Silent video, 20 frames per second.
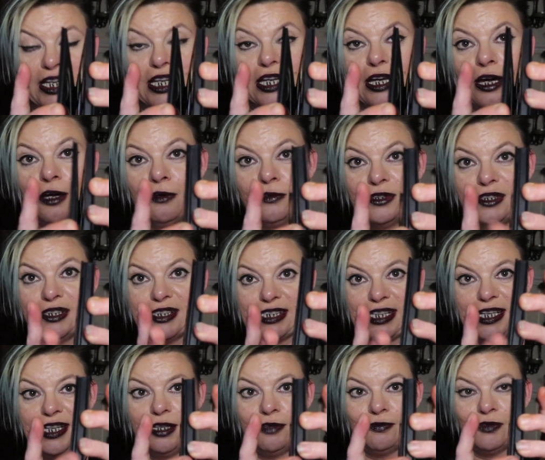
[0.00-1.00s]
you go.
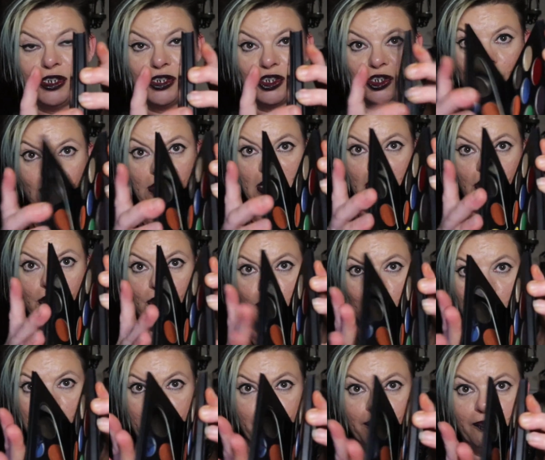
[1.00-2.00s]
See, it's a really good
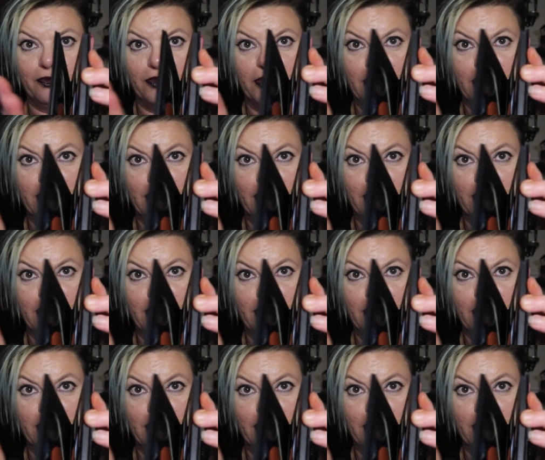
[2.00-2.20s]
one.